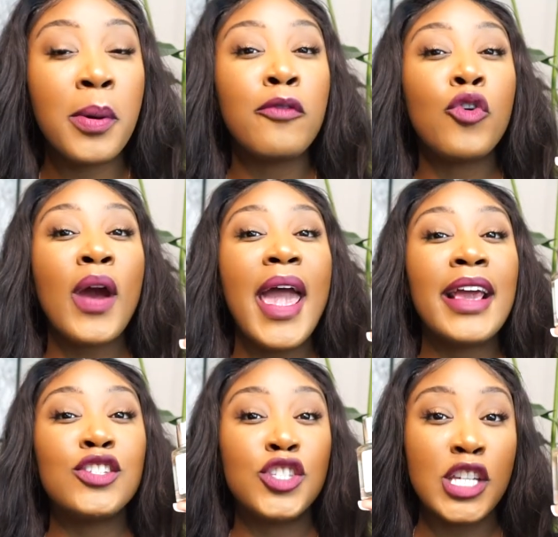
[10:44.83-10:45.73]
but for
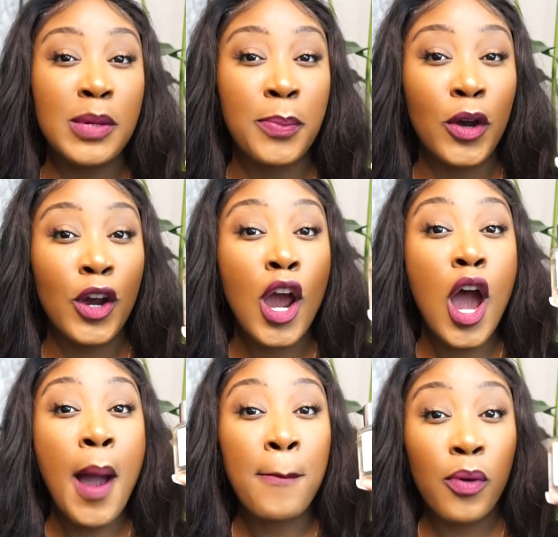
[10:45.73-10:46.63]
a cheaper
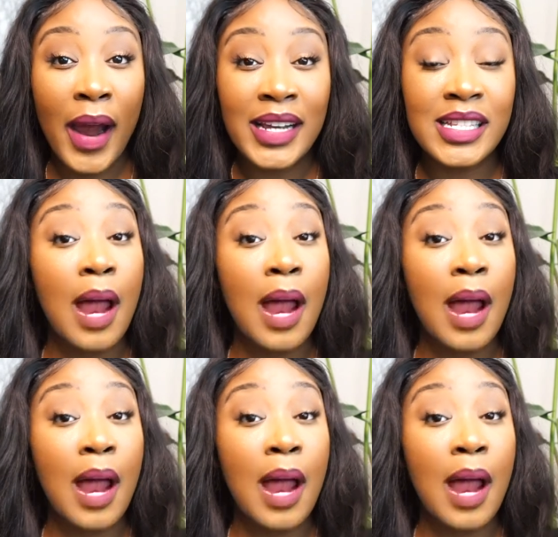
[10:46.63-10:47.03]
price.